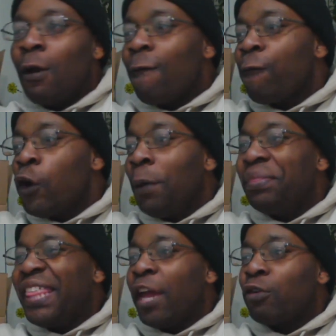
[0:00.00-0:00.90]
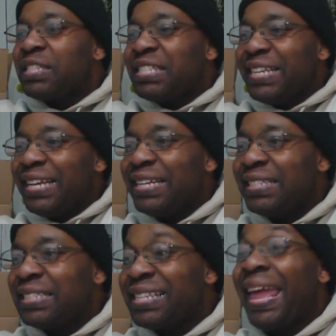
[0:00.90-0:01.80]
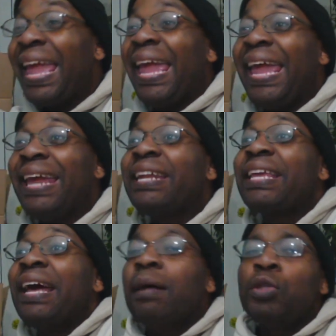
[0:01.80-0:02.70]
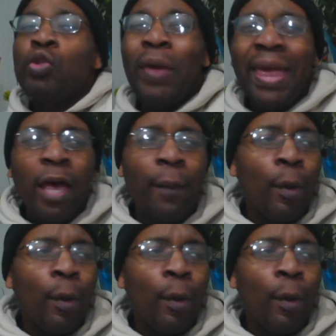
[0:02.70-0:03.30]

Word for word: from their sins and come to him,